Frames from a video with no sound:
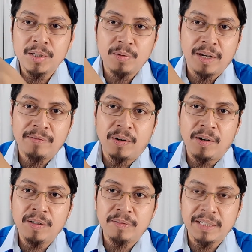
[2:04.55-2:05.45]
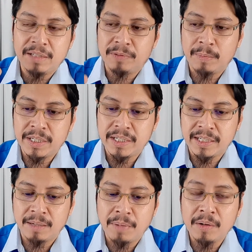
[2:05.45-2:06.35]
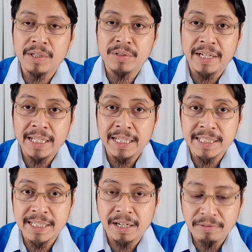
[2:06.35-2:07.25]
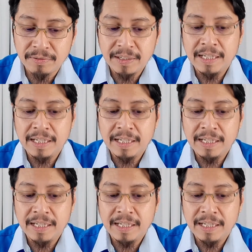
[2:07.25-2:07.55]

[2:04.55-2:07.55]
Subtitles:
you have all of the information about the training itself,